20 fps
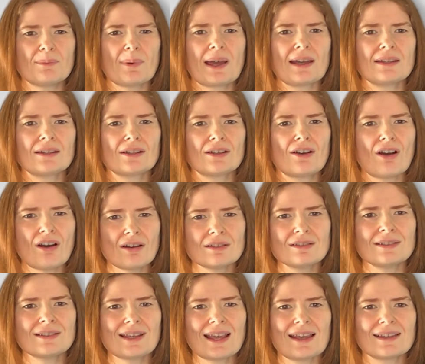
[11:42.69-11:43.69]
by the
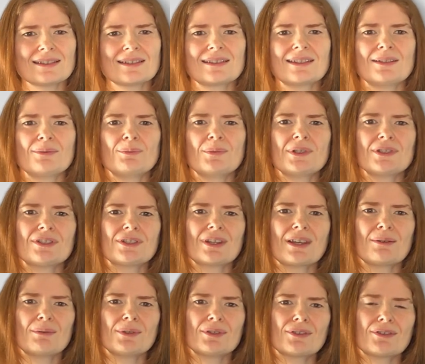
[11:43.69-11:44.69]
context in which
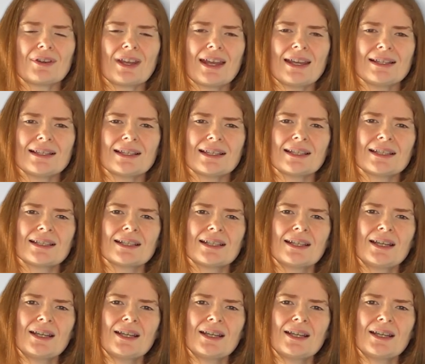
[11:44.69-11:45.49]
they were created,